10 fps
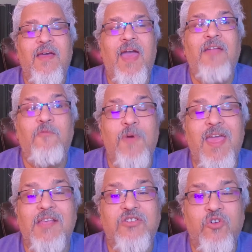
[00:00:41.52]
And
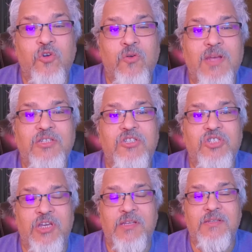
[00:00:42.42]
we as
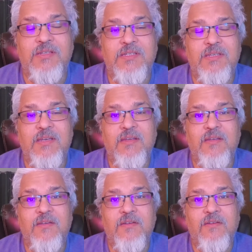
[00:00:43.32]
Christians
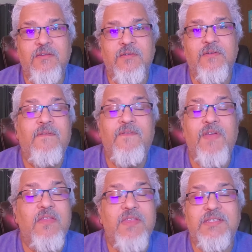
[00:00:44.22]

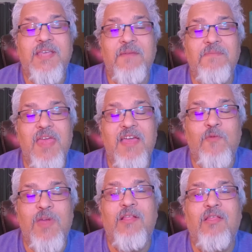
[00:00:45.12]
feel the same thing.
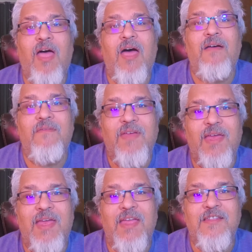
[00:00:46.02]
We love
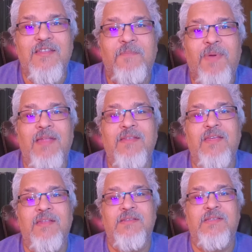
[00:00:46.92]

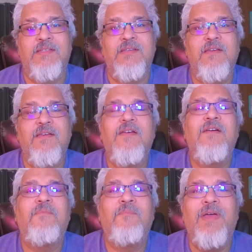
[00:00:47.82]
independence.
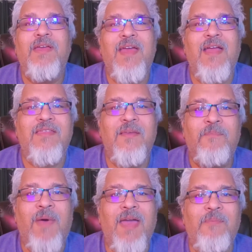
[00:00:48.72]
But yet the
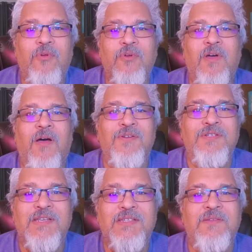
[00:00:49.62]
Bible
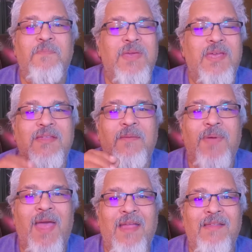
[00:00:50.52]
calls us to be
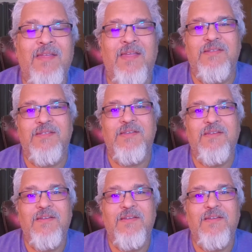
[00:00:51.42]
dependent,